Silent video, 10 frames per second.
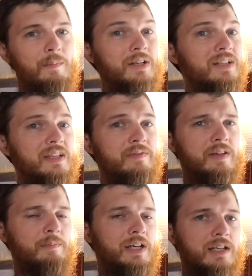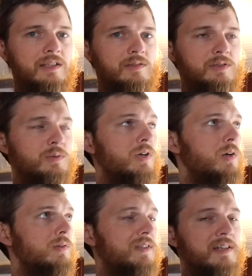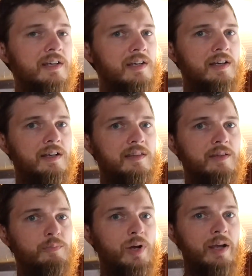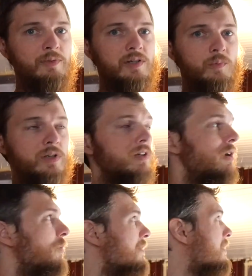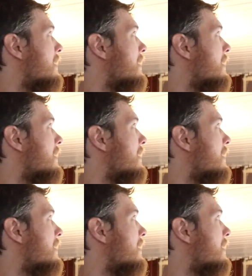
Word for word: I'm gonna leave it, I'm not gonna do two coats. The primer and one coat was